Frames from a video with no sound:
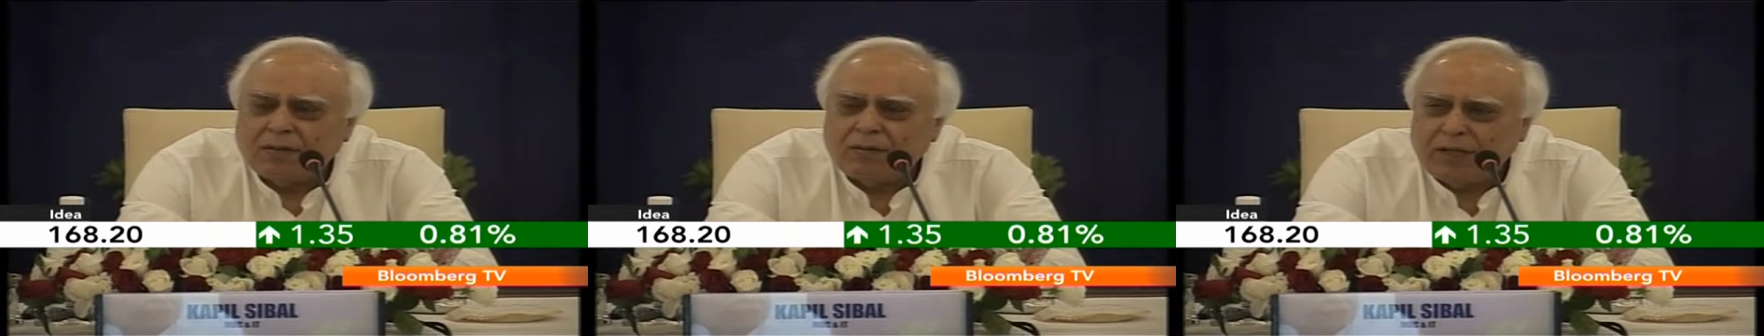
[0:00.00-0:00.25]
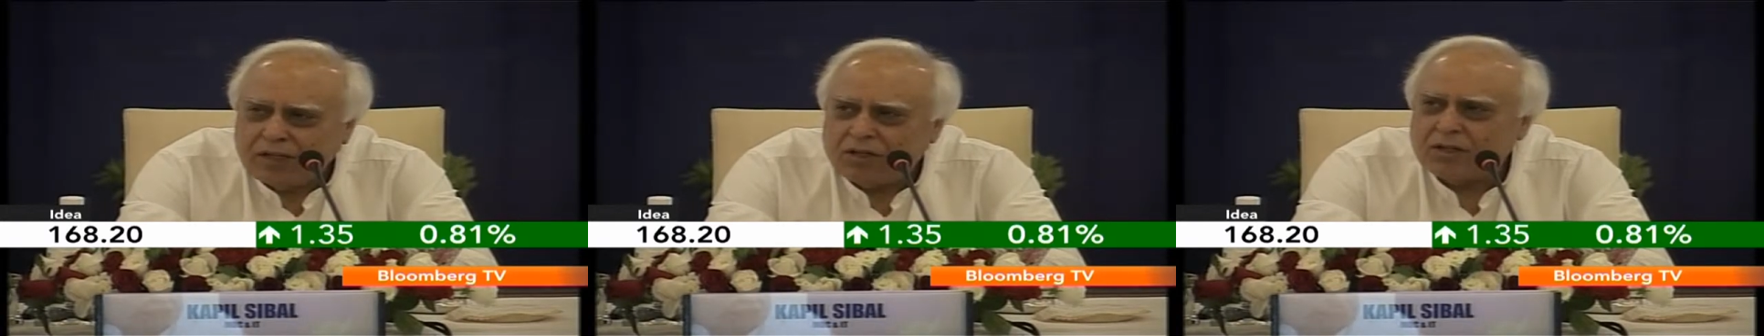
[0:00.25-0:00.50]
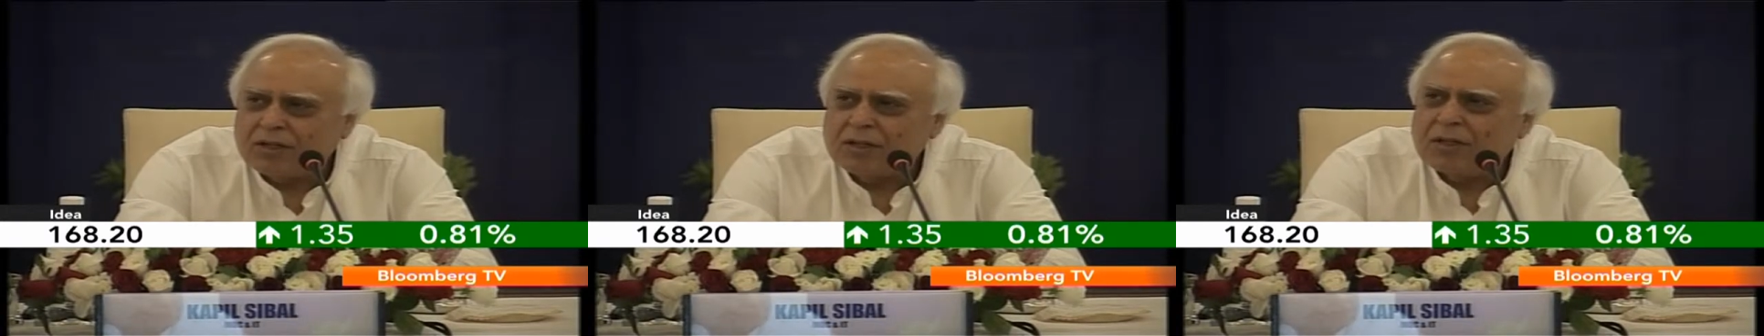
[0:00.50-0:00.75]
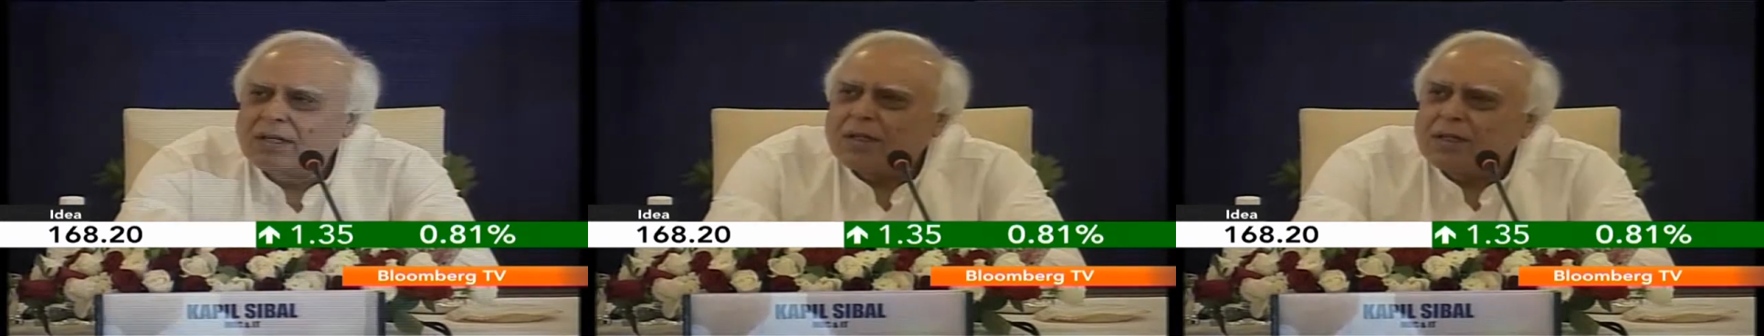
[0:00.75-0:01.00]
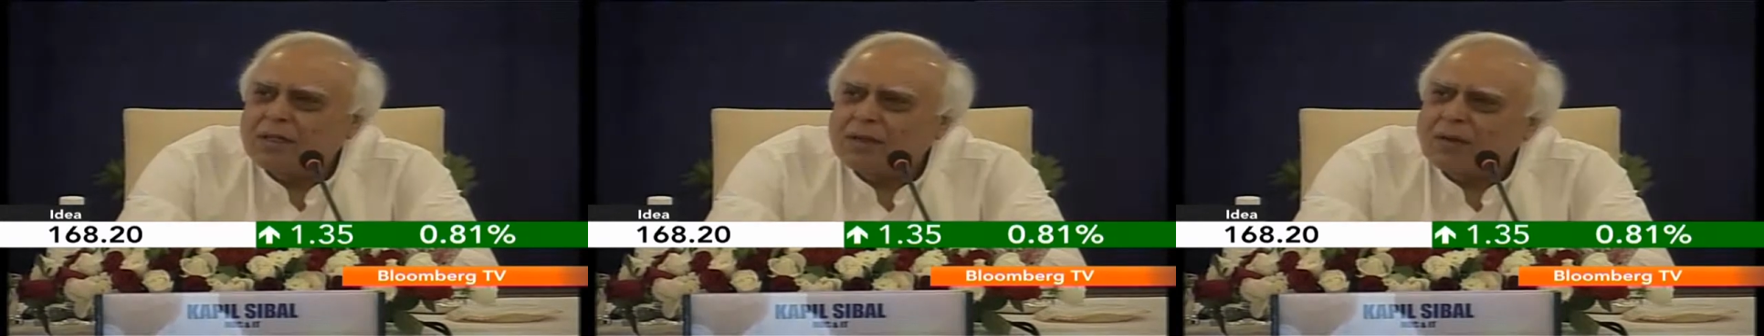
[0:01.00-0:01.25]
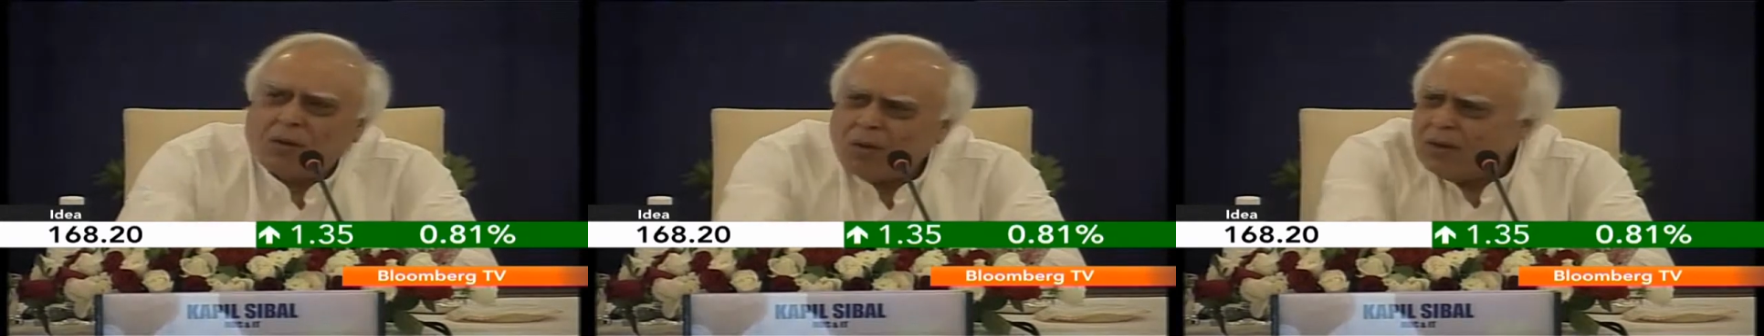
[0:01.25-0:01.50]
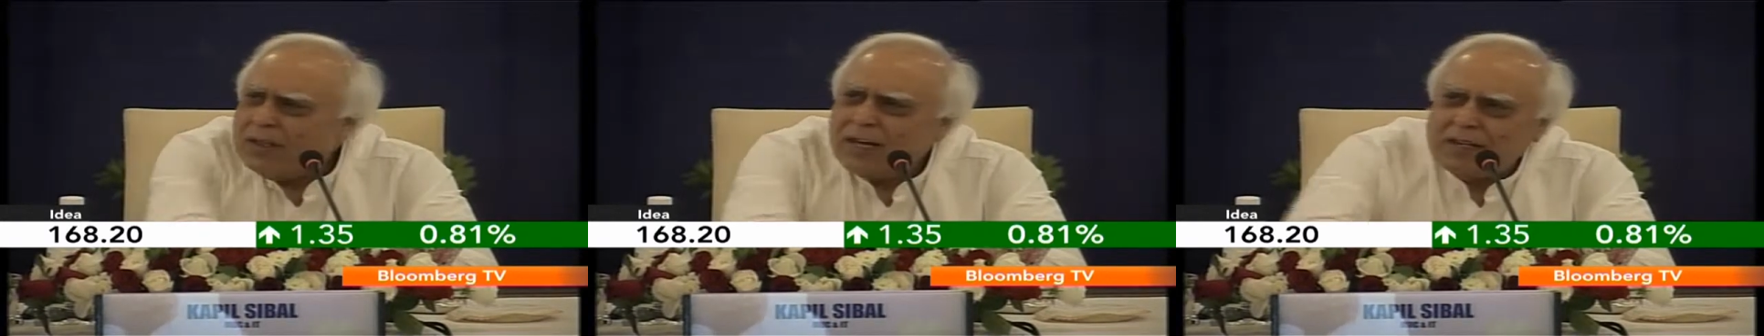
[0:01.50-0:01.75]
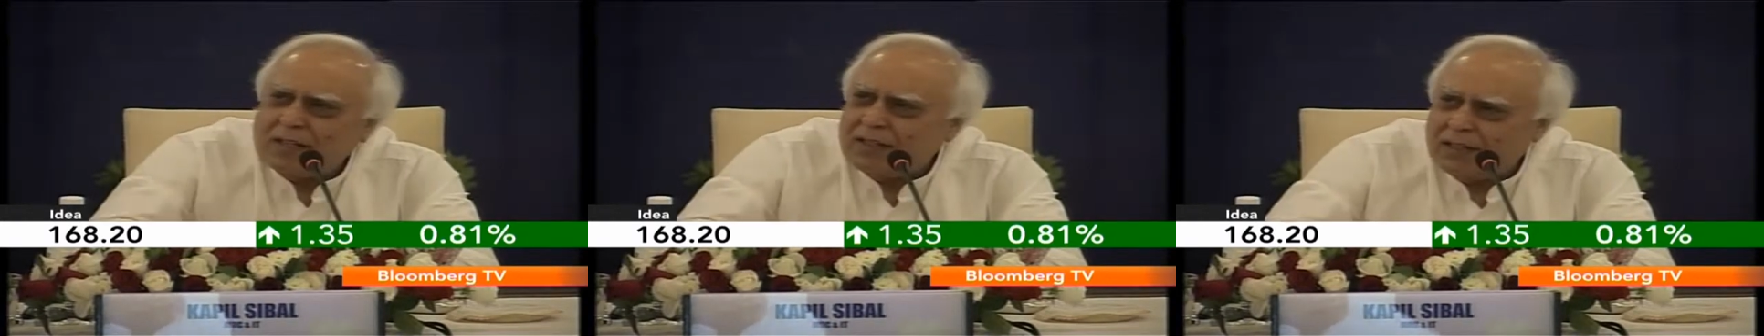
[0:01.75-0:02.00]
reached. Uh, all
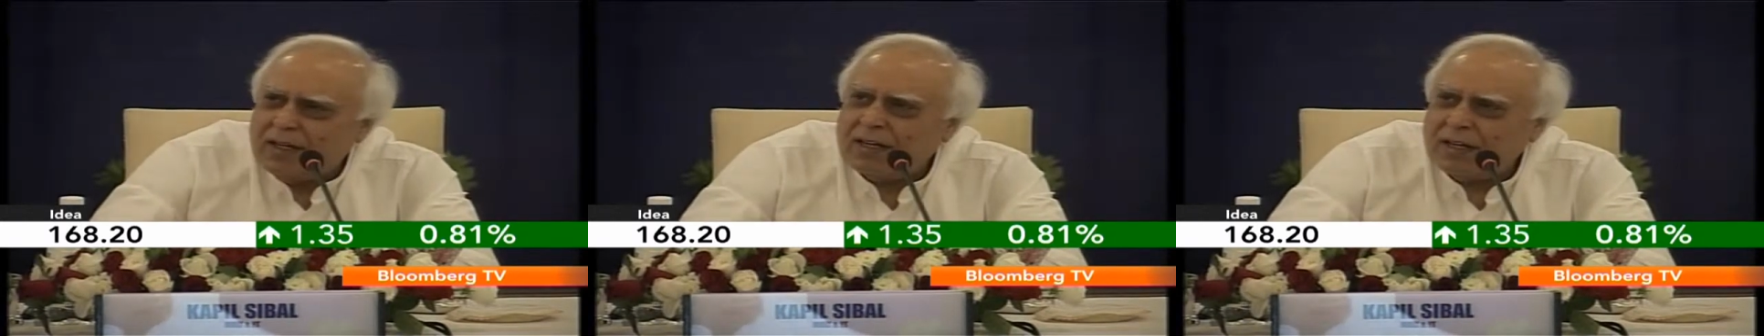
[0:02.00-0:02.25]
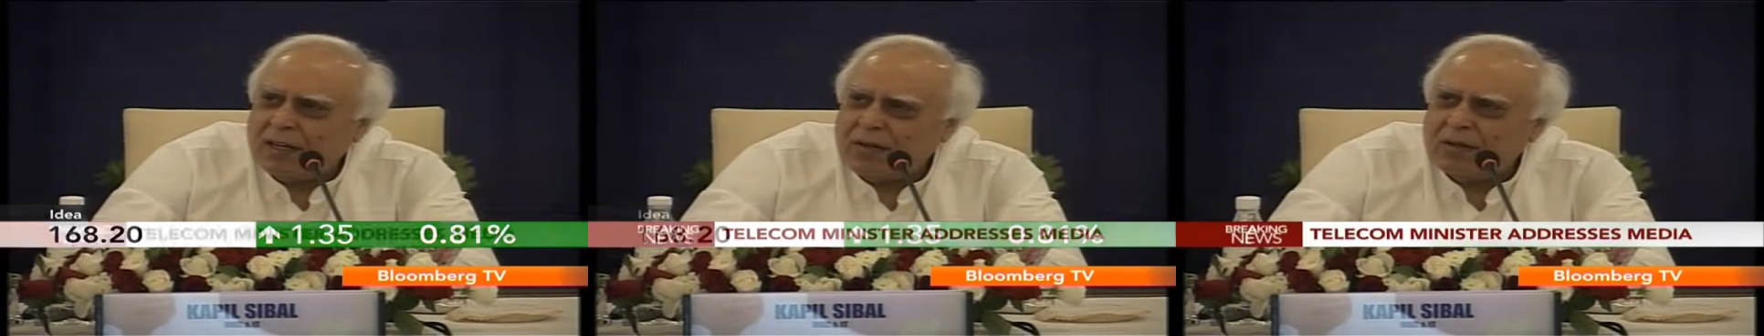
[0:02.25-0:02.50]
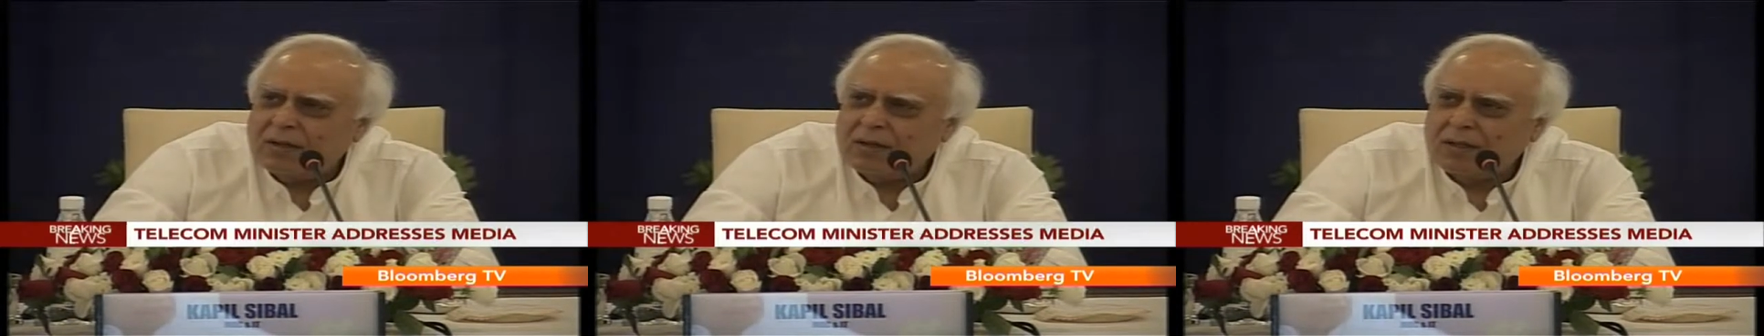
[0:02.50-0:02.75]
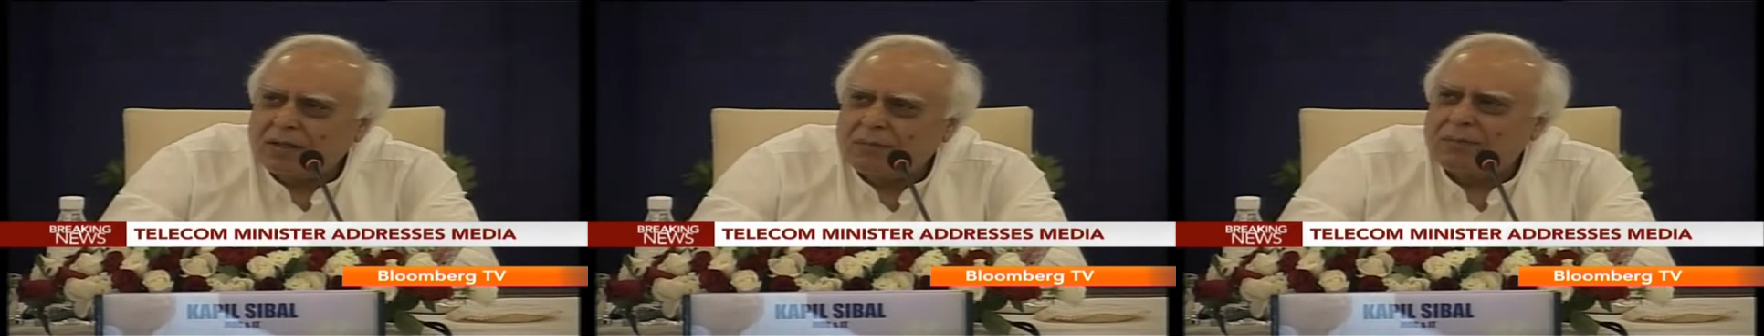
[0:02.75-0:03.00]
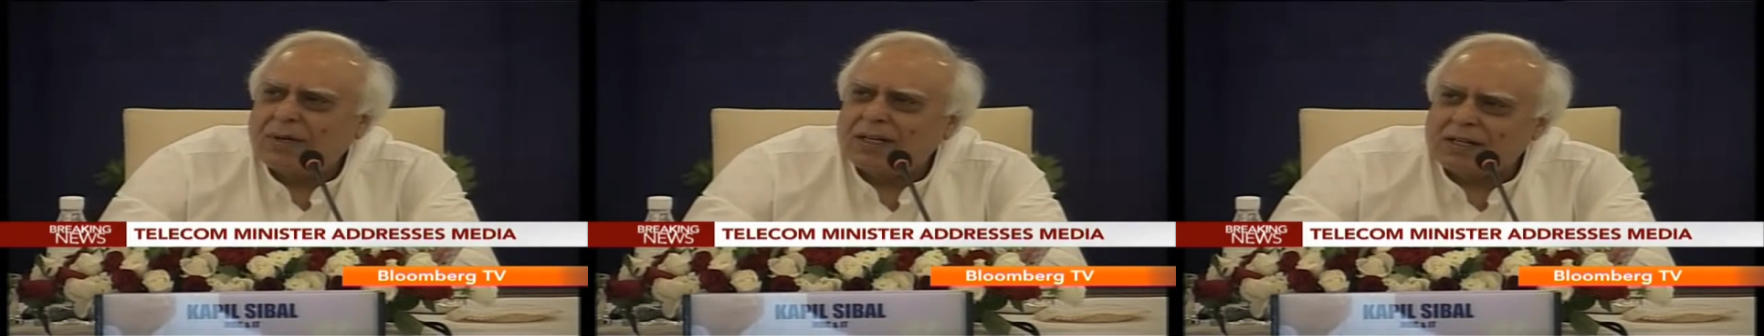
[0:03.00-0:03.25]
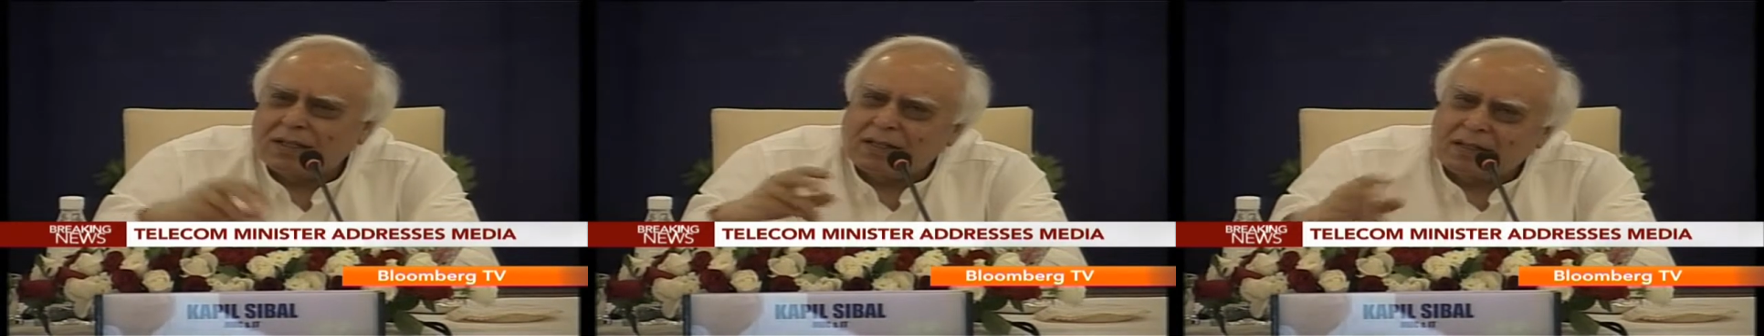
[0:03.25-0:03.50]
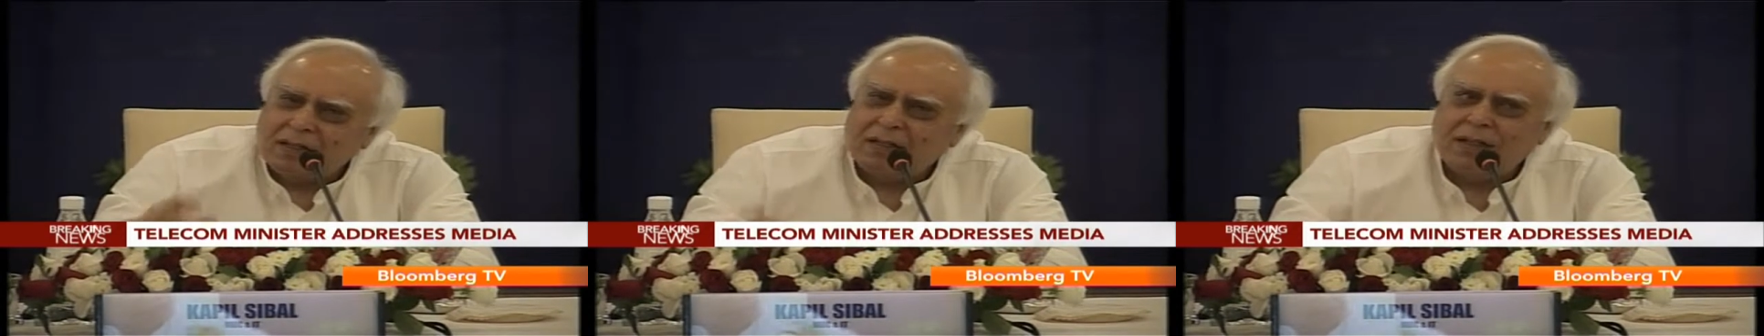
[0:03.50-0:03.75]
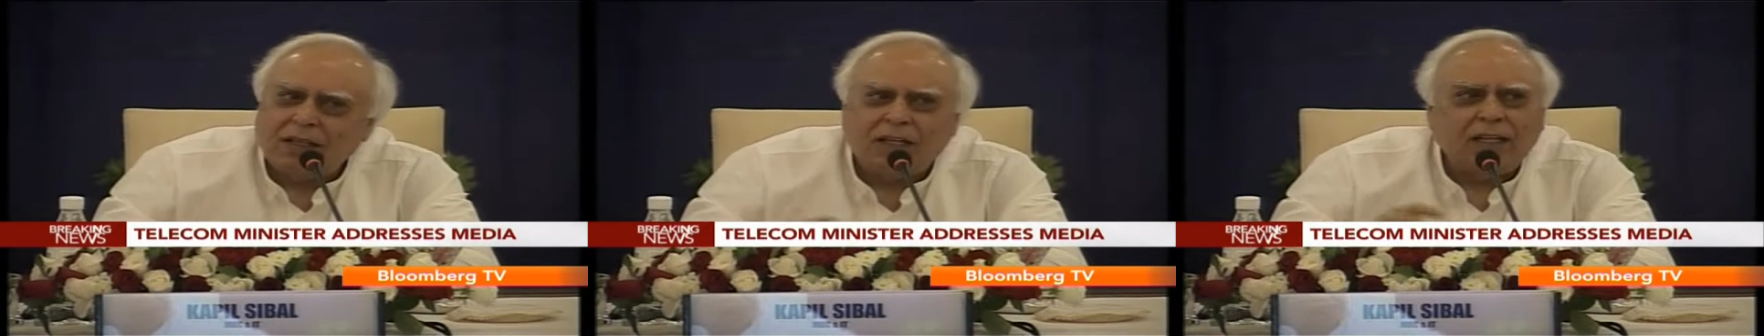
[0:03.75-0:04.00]
that is there now. But
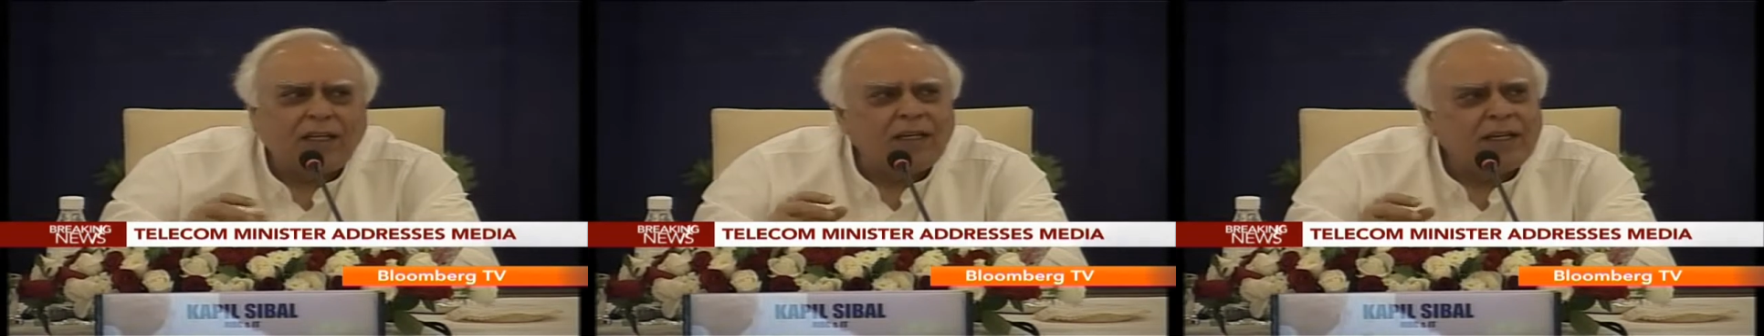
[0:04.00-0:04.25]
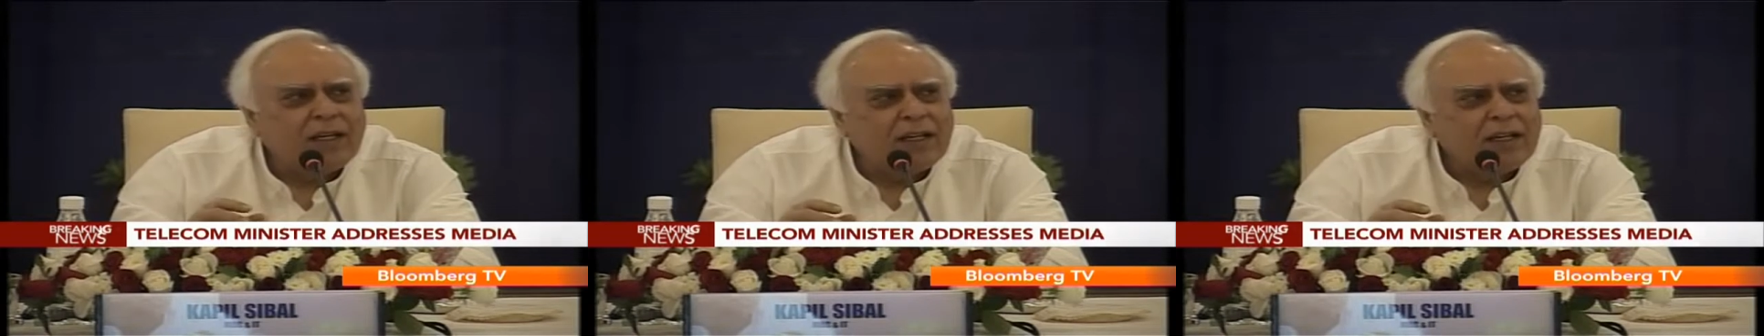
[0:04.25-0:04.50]
the